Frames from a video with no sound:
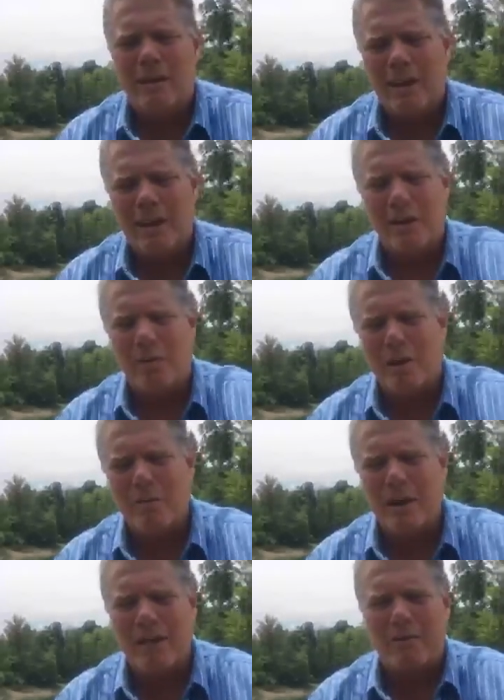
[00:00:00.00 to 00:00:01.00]
And on our way
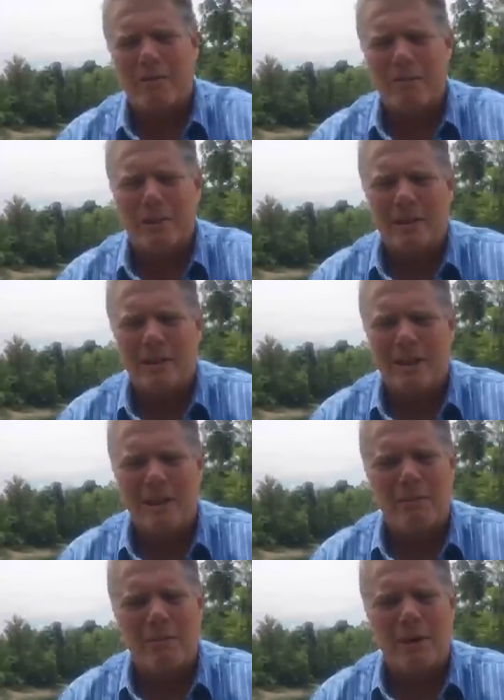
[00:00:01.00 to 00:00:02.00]
back from
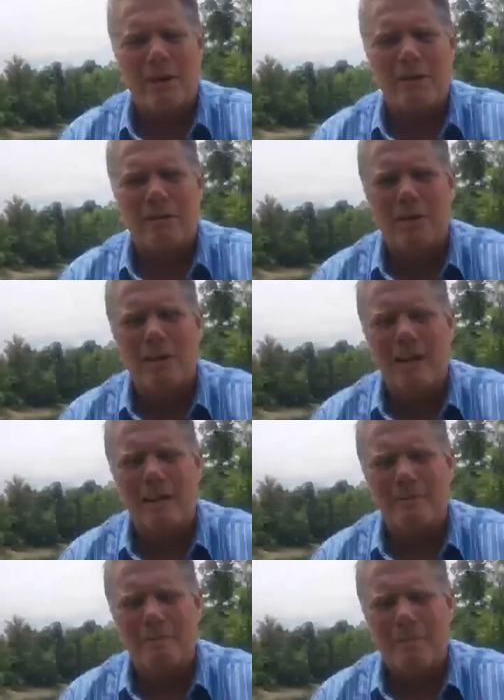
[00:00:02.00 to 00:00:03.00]
California into Oregon,